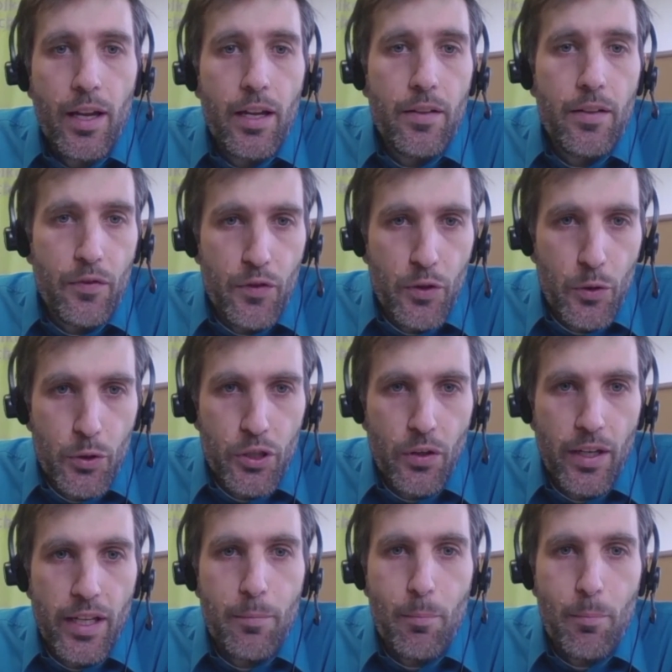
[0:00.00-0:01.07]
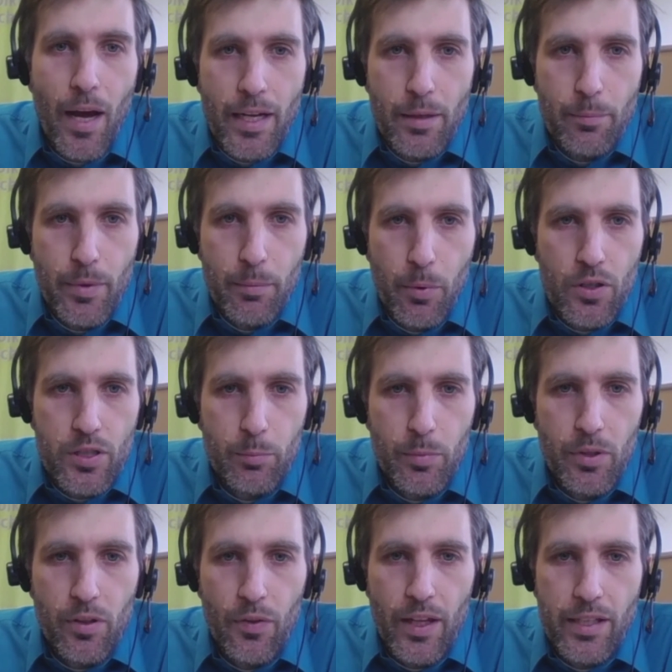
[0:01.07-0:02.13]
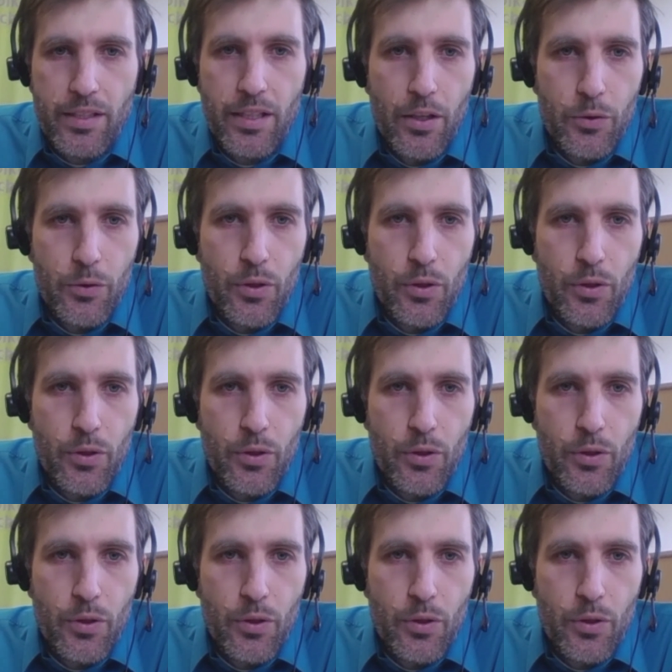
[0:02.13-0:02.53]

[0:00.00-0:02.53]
In the future, it might be possible that